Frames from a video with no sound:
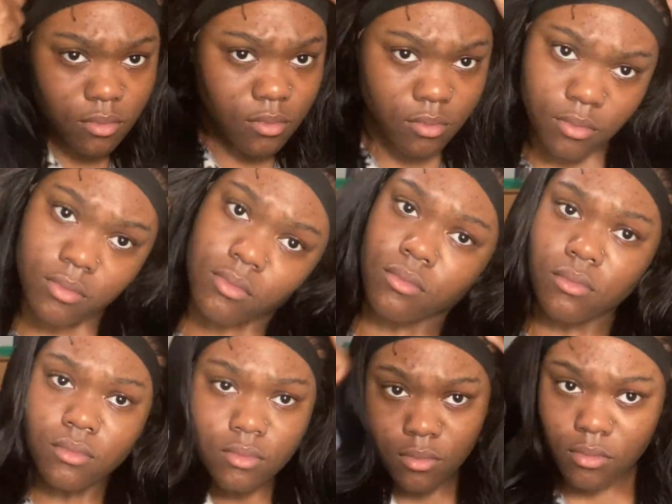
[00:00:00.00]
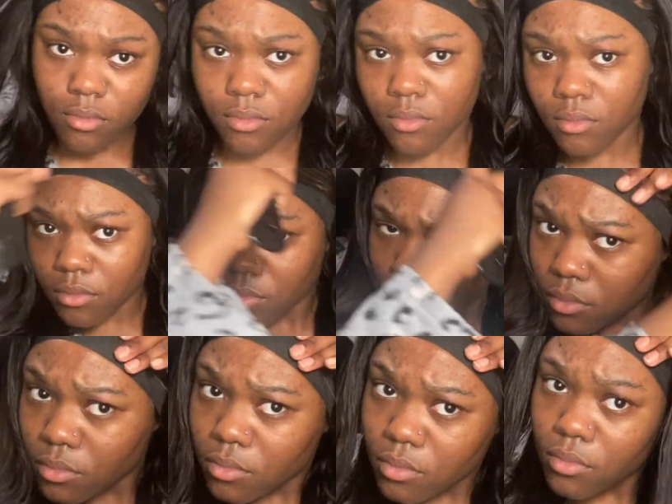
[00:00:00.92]
I like the way that looked though. So I was
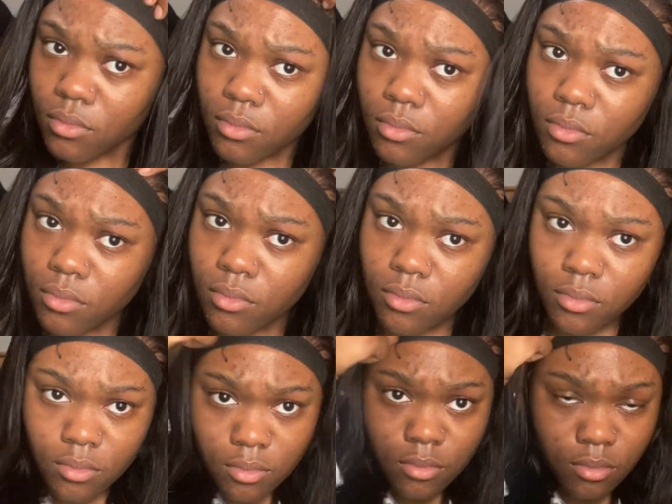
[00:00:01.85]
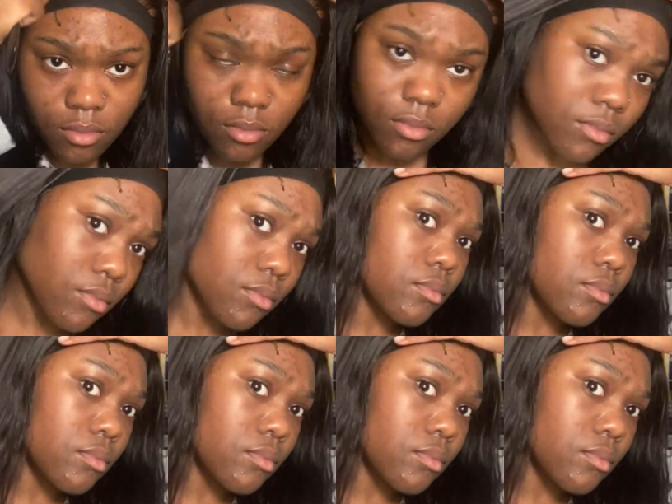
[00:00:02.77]
just playing with that right there, and I'm combing it,